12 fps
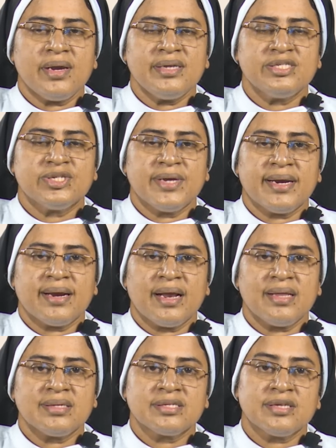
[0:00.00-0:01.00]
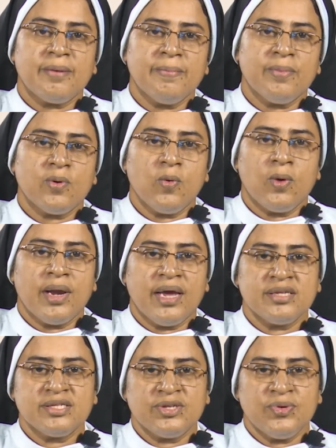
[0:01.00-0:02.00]
in general sum rule,
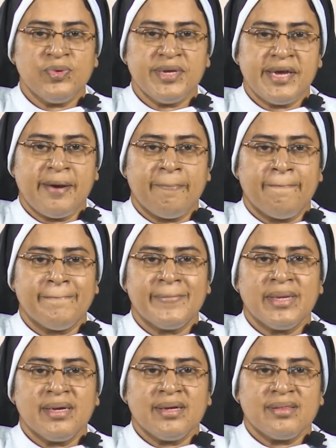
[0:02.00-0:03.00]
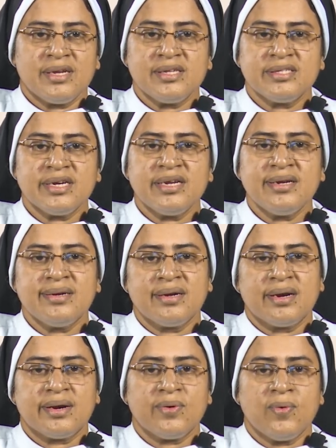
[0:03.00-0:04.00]
SUM, that is
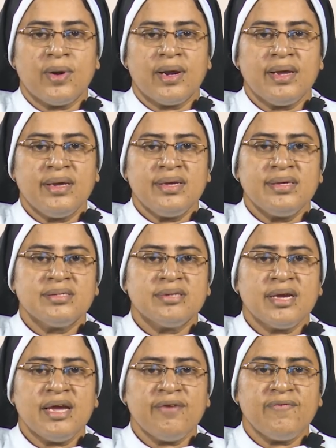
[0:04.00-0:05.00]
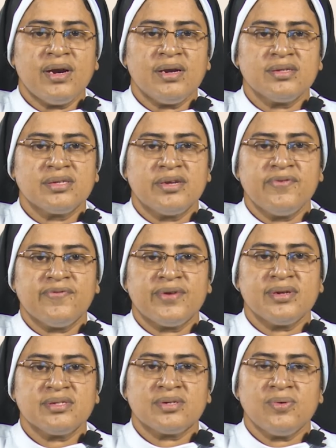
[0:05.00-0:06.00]
addition rule. Second one is a
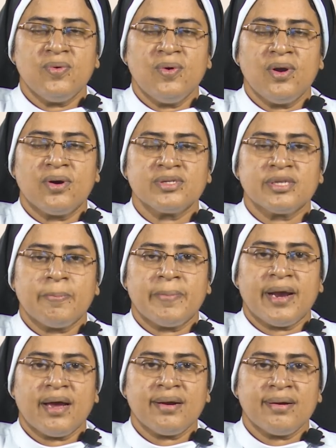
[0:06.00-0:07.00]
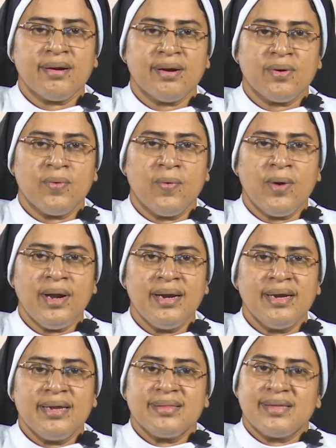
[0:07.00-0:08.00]
difference rule or subtraction rule,
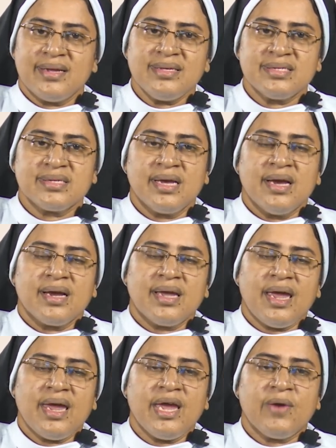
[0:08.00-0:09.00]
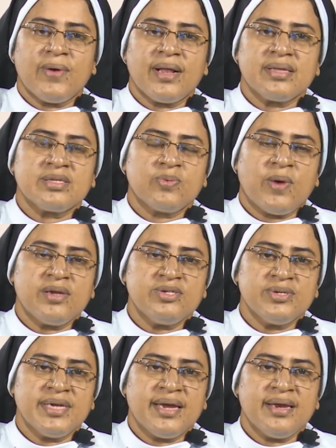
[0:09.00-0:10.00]
that is k equals 1
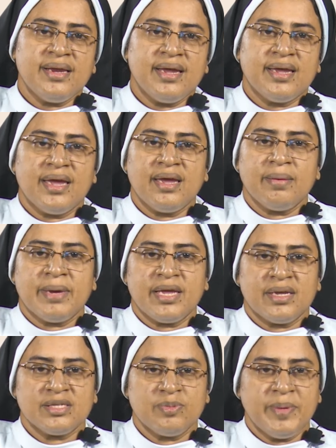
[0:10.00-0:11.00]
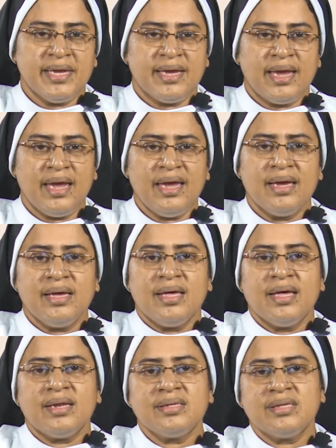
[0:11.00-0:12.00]
to n ak minus bk,
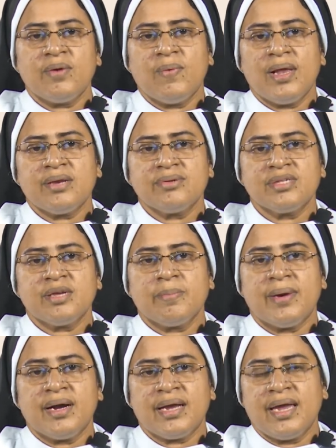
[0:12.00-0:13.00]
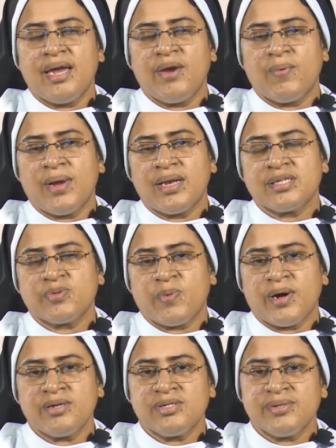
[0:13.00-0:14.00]
that is equal to sigma k equals
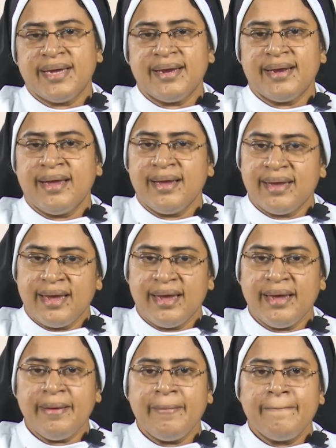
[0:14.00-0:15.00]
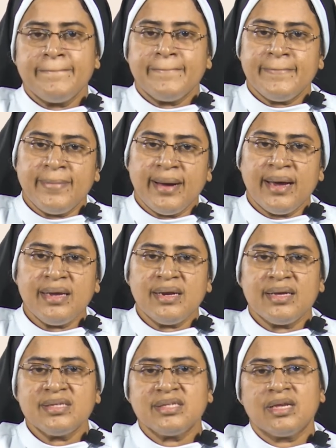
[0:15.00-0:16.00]
1 to n ak
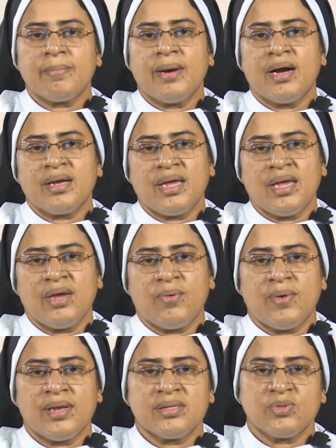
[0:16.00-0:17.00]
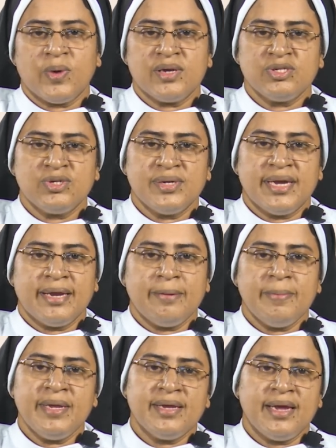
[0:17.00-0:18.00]
minus sigma k equals 1 to n
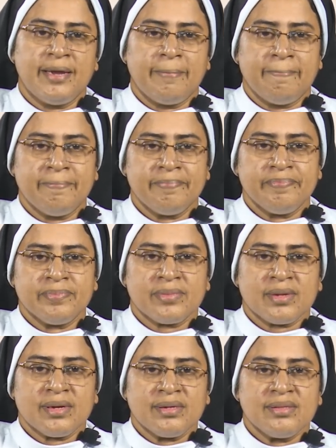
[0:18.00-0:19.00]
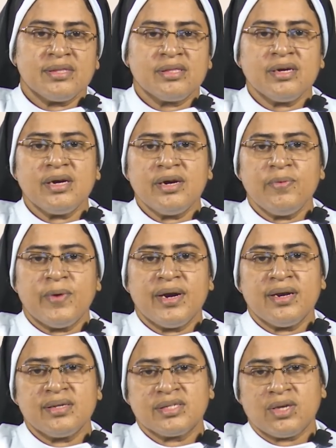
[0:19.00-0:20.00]
bk. The third
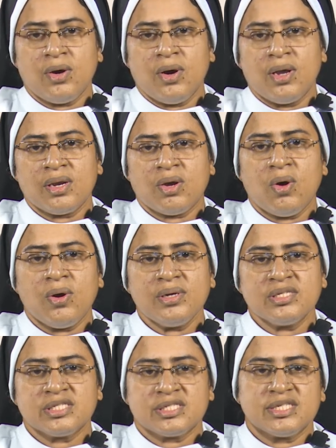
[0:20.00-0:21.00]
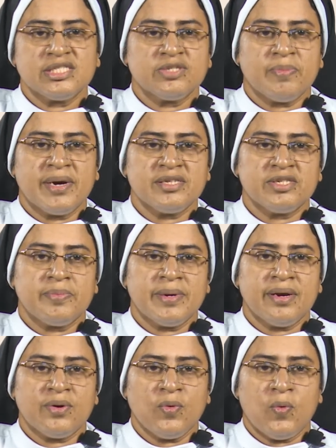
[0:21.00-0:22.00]
one is called constant
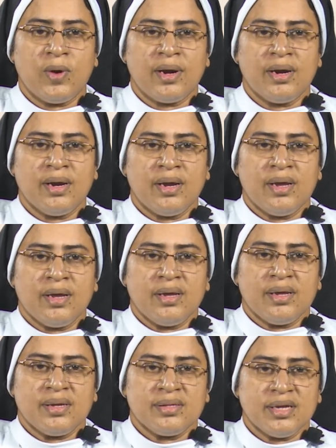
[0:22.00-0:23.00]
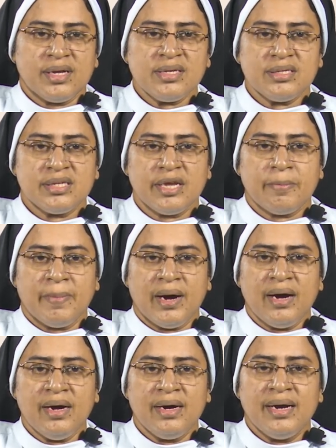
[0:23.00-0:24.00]
multiple rule, that is
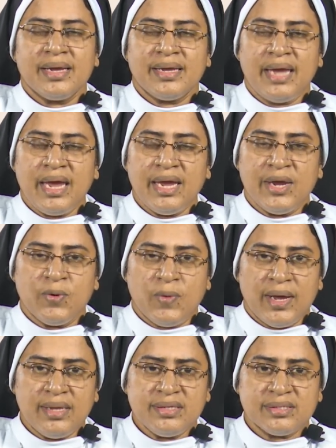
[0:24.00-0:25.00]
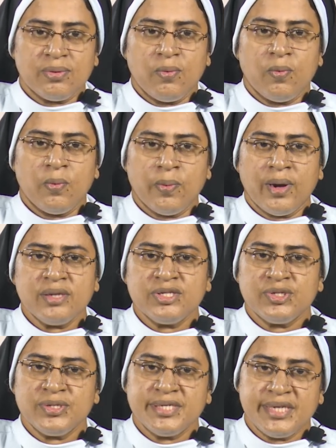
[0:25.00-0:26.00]
sigma k equals 1
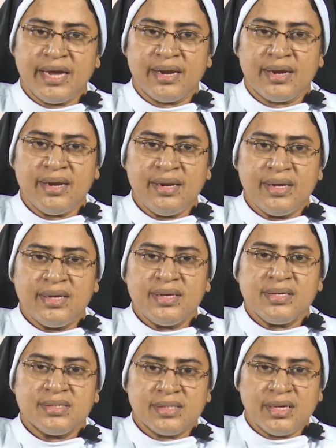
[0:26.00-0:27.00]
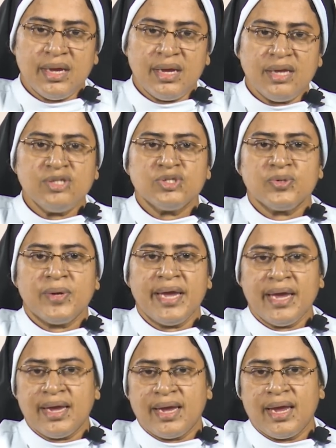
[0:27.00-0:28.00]
to n c into
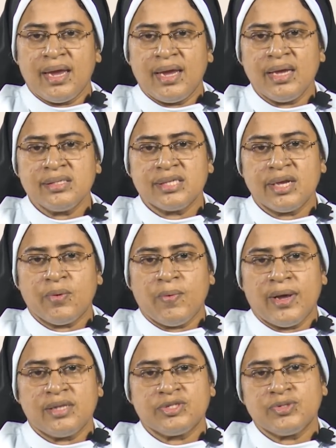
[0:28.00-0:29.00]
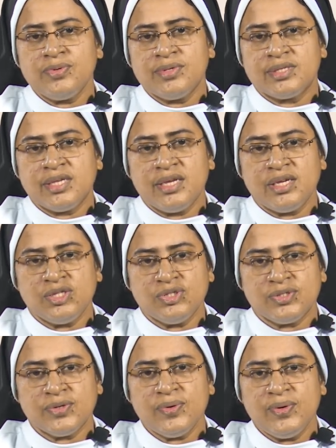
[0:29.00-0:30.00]
ak is equal to c
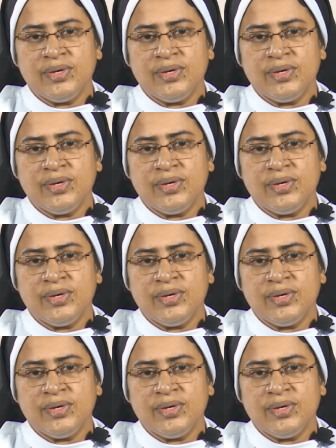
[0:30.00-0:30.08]
into